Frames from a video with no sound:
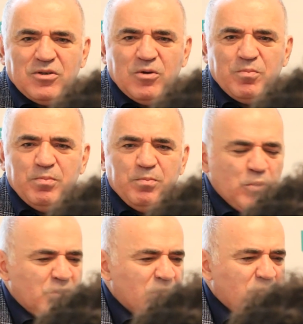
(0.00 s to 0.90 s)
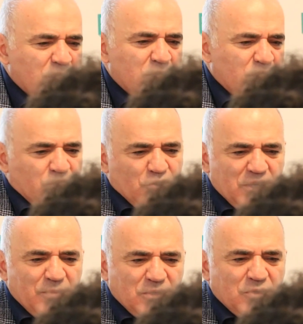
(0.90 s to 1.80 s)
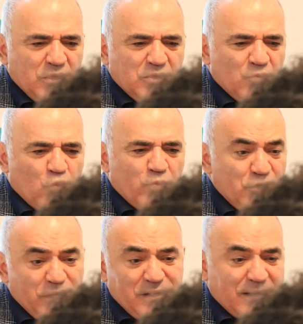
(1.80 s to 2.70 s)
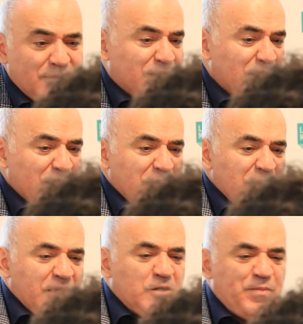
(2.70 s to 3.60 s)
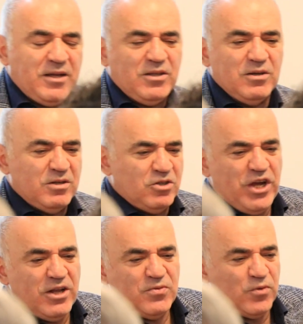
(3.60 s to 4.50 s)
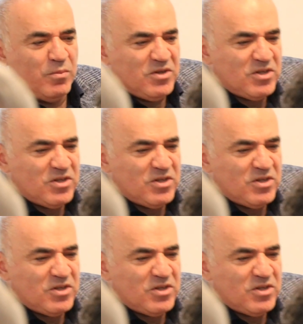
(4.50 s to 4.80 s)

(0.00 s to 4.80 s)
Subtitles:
So Putin's regime is a war machine, and expecting change from